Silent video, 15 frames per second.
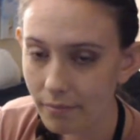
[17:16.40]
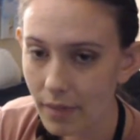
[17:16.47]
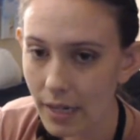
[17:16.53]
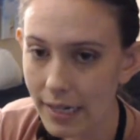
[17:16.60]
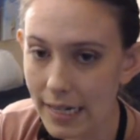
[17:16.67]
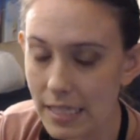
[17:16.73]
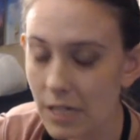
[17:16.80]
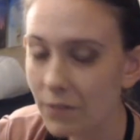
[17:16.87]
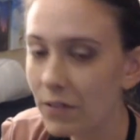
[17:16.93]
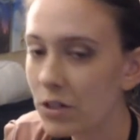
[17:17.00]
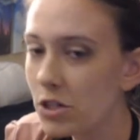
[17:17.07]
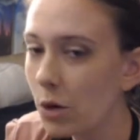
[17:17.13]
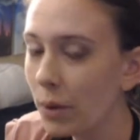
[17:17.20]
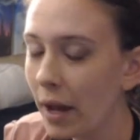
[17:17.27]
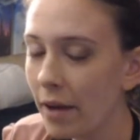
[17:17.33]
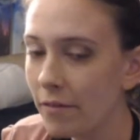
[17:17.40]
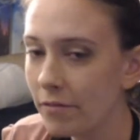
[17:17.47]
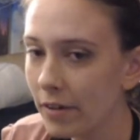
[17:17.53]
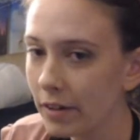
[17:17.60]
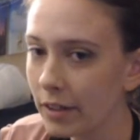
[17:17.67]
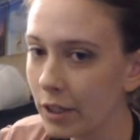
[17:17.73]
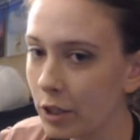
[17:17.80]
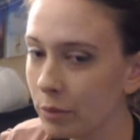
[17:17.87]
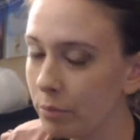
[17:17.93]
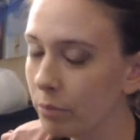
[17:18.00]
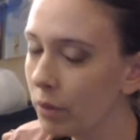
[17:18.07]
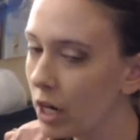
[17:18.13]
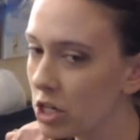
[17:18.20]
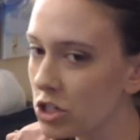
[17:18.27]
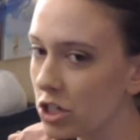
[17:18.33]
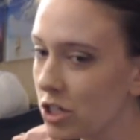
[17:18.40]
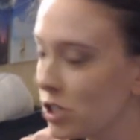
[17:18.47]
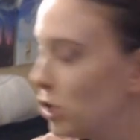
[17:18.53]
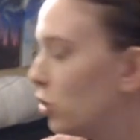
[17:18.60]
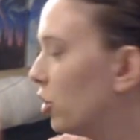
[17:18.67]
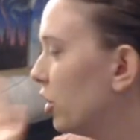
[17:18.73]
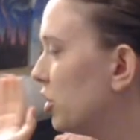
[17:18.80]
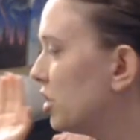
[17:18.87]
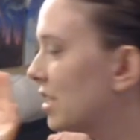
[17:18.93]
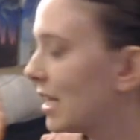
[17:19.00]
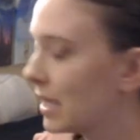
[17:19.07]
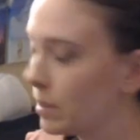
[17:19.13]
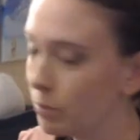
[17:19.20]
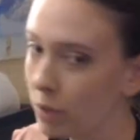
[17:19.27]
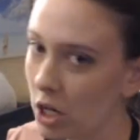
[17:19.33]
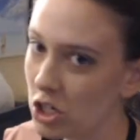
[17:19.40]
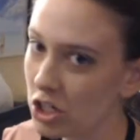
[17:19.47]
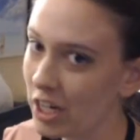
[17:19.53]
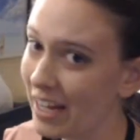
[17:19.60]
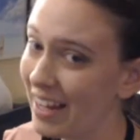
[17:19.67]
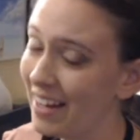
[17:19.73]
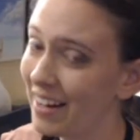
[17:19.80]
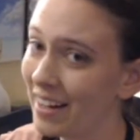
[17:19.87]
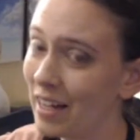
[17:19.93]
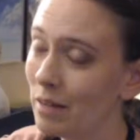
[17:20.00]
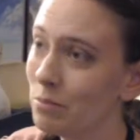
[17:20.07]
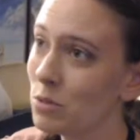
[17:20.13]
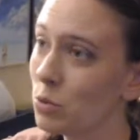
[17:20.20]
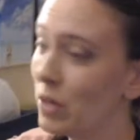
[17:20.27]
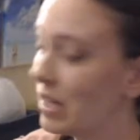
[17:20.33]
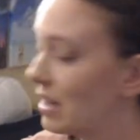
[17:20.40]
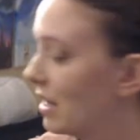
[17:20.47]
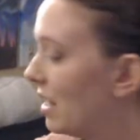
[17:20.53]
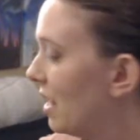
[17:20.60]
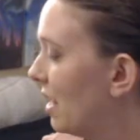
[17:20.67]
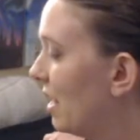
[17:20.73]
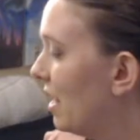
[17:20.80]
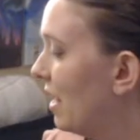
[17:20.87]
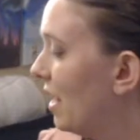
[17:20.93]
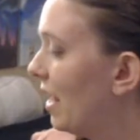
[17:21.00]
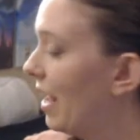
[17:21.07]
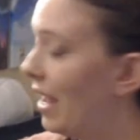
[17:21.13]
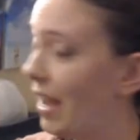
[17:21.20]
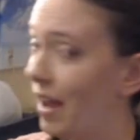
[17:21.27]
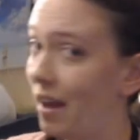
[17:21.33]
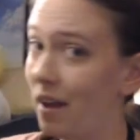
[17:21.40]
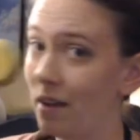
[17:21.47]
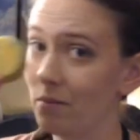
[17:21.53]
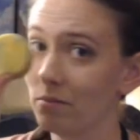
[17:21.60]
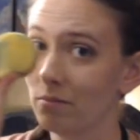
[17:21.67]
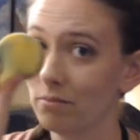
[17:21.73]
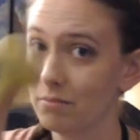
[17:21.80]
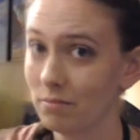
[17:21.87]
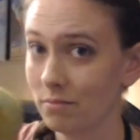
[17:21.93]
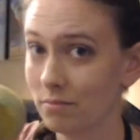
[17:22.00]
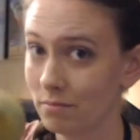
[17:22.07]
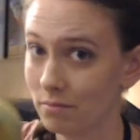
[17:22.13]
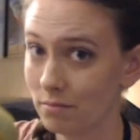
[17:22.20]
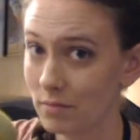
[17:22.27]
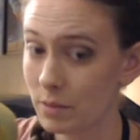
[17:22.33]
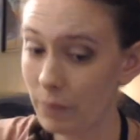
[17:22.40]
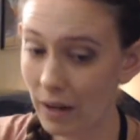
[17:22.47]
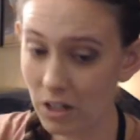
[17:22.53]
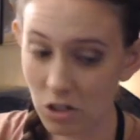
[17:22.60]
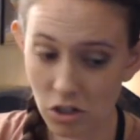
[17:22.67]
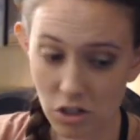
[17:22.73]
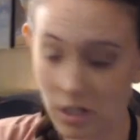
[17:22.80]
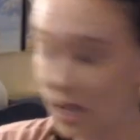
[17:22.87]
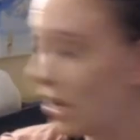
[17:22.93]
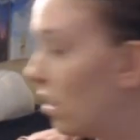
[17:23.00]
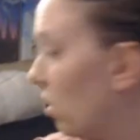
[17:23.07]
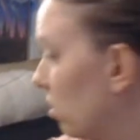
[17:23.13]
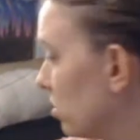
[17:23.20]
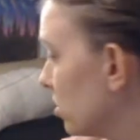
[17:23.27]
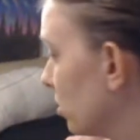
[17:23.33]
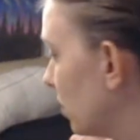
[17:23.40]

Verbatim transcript: Because if you don't have fairly good brushes, you could just get the brush kit, and it comes with a sponge, and it also